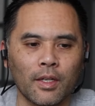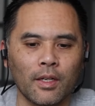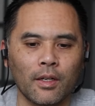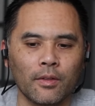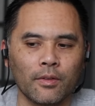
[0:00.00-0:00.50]

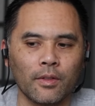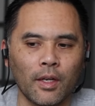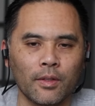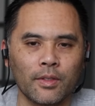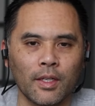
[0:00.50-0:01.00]

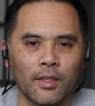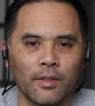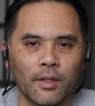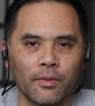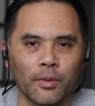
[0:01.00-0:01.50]
I'd say they're
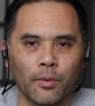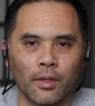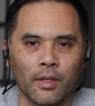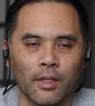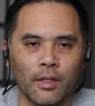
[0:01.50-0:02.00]
definitely
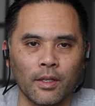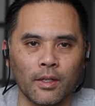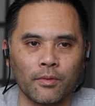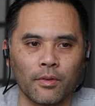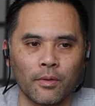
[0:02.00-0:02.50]
worth it
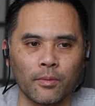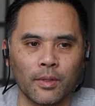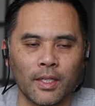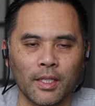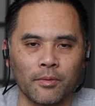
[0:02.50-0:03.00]
for
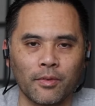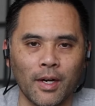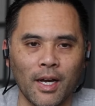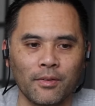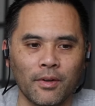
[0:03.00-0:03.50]
getting them for
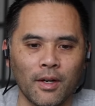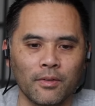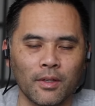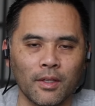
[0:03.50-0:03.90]
half off.